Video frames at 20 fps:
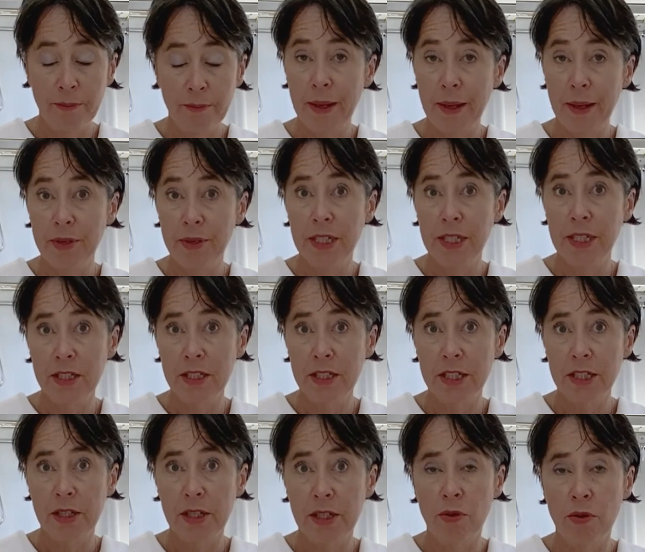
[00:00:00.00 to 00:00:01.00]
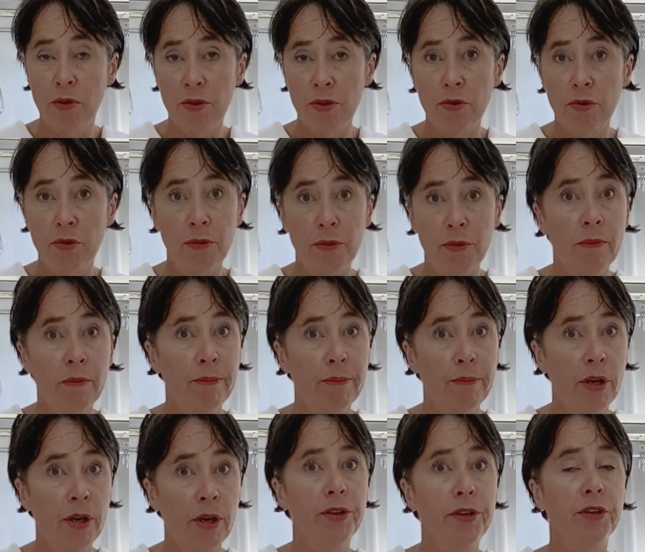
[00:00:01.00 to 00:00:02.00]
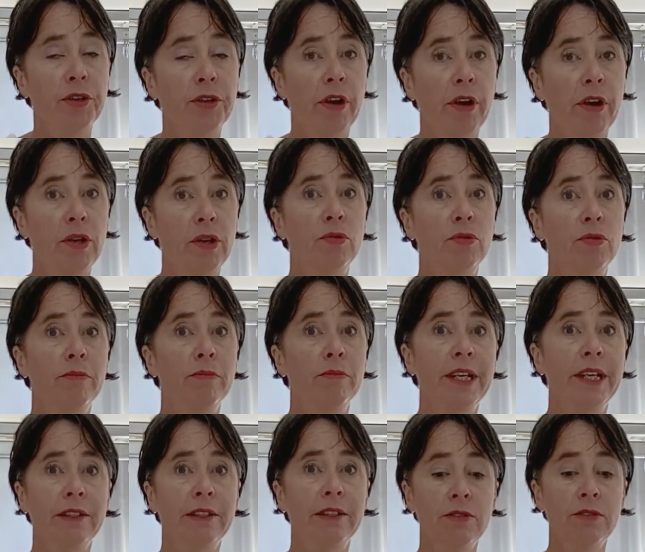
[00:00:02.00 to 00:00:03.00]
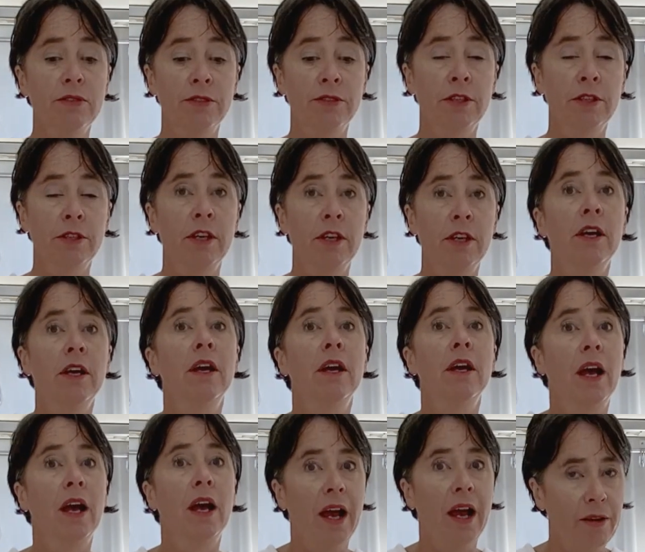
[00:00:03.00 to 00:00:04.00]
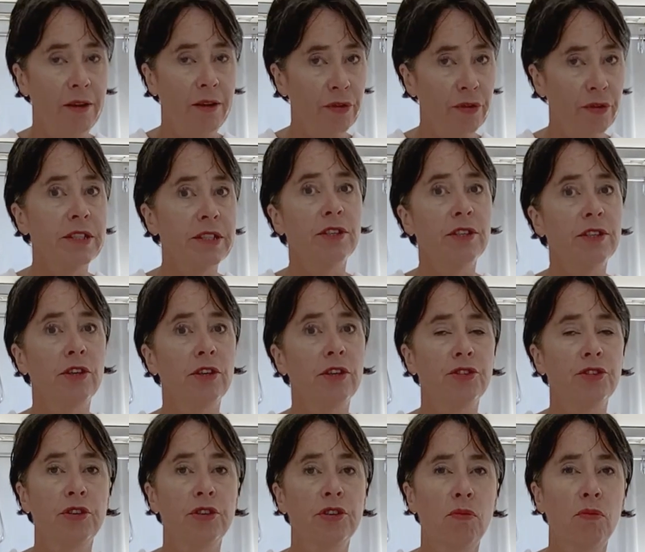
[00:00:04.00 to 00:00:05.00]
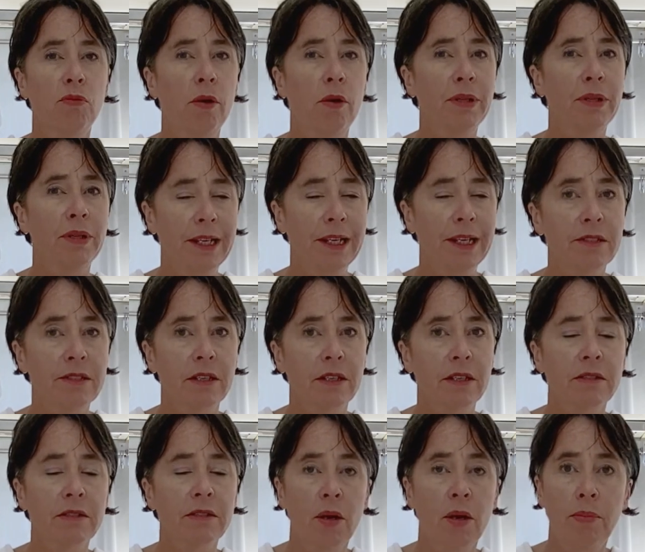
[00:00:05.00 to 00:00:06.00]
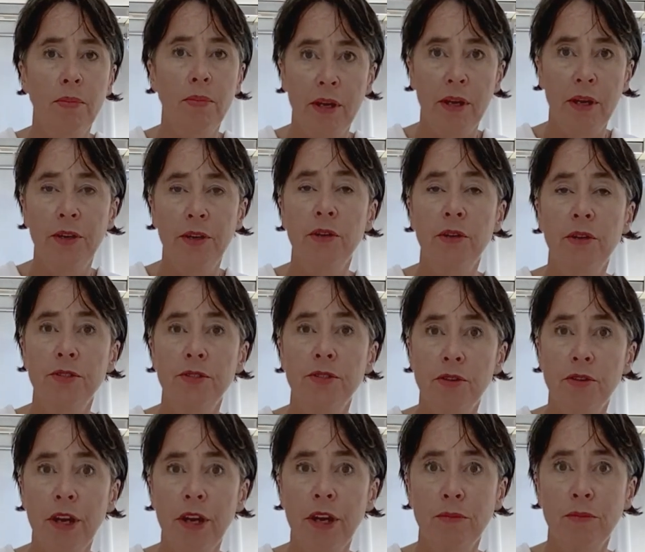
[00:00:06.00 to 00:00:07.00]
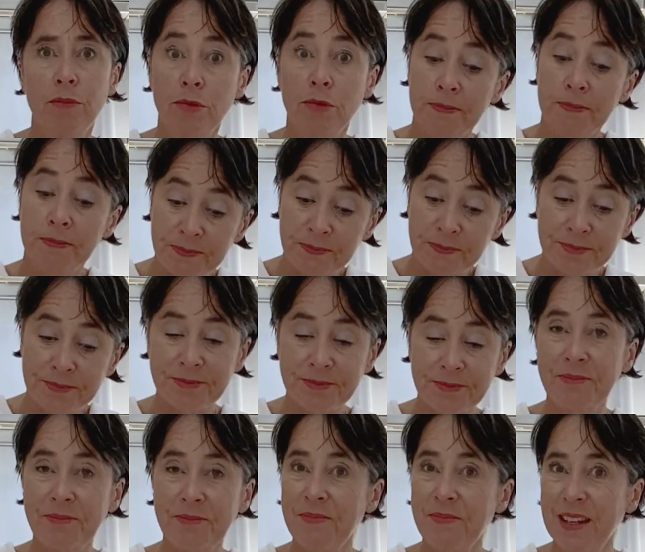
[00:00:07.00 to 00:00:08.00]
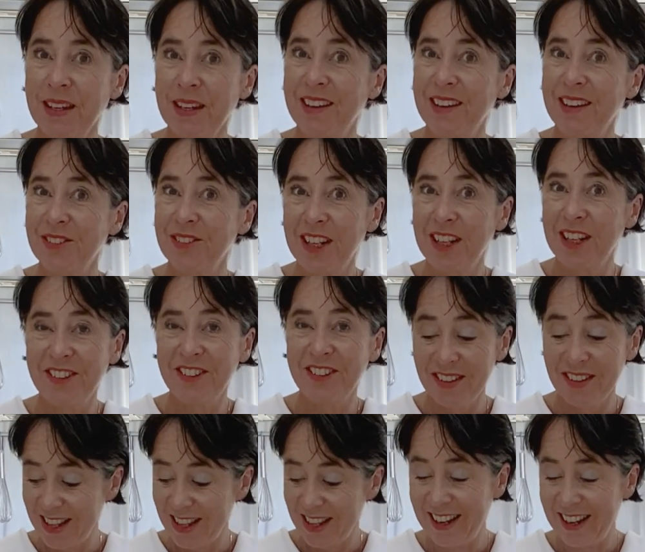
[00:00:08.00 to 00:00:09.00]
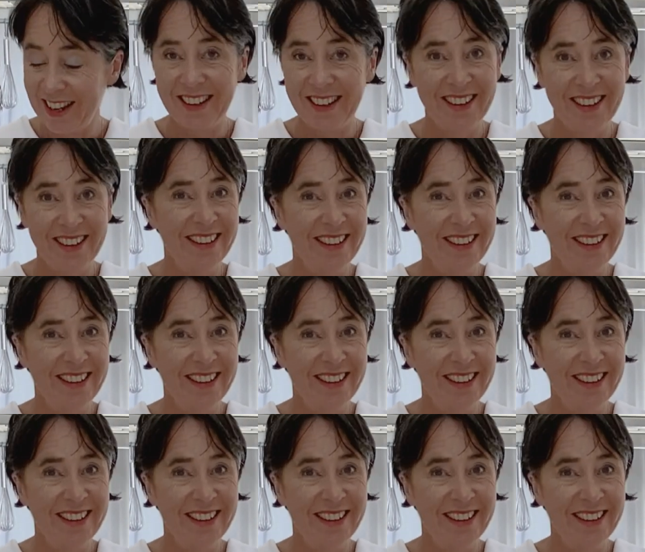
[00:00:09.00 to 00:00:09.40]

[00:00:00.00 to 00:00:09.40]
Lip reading: Maybe you need to see what the word biodegradable means and research what plastics are biodegradable. Good luck with that.